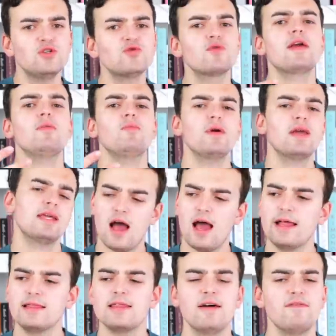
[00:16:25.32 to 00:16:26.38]
draping.
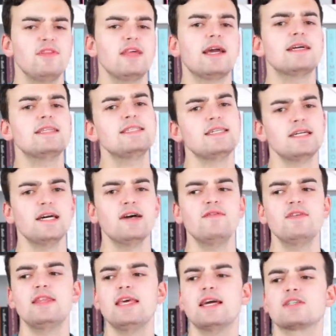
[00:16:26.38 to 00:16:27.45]
I love the idea
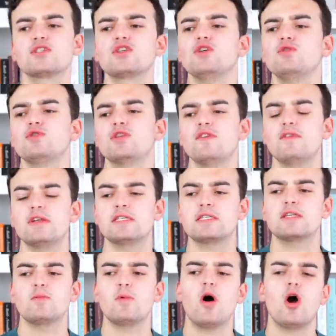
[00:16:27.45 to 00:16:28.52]
of it. The execution of it is
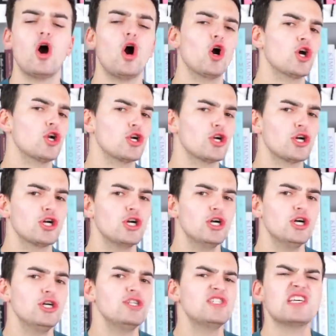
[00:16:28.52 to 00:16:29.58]
a little harder
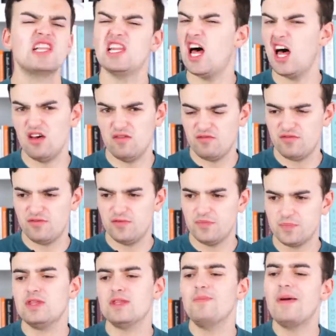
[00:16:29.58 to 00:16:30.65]
to love.
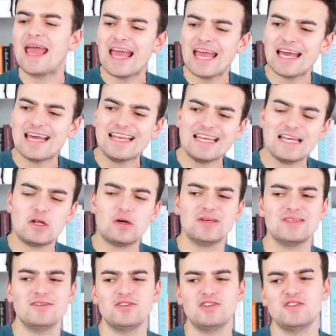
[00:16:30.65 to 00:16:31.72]
With the pan, it
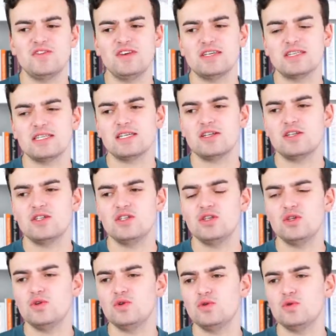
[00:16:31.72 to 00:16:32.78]
also just feels a little
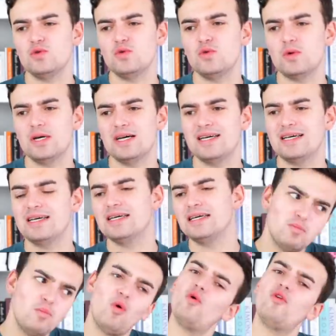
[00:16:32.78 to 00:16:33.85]
too
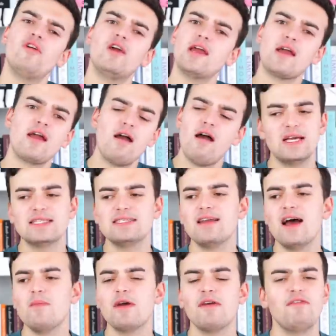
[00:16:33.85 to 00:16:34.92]
boring. It's
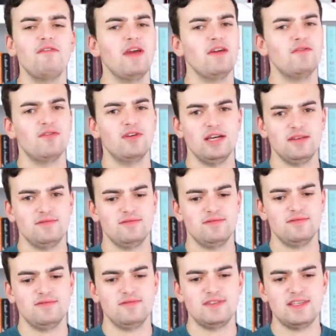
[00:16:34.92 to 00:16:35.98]
not my favorite
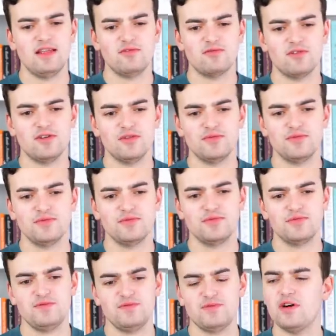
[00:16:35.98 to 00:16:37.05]
Saint Laurent
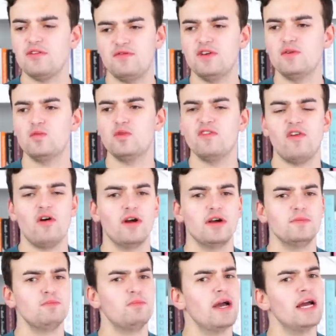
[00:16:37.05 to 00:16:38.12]
on Finn
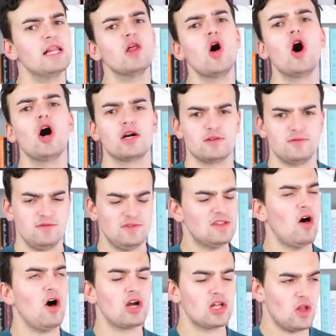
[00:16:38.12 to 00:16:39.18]
Wolfhard by a long,
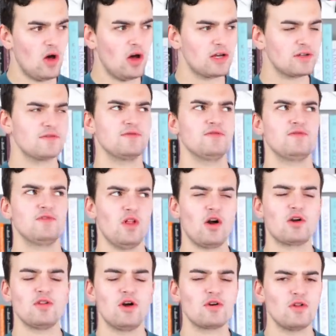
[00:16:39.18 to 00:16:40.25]
long, long,
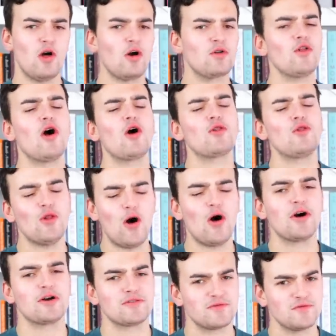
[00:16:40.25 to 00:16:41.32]
long, long, long, long,
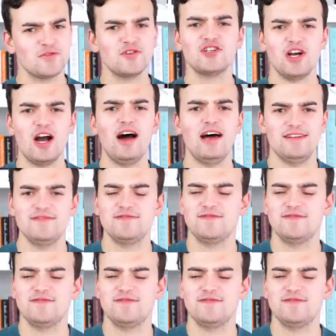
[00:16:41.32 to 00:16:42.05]
long shot.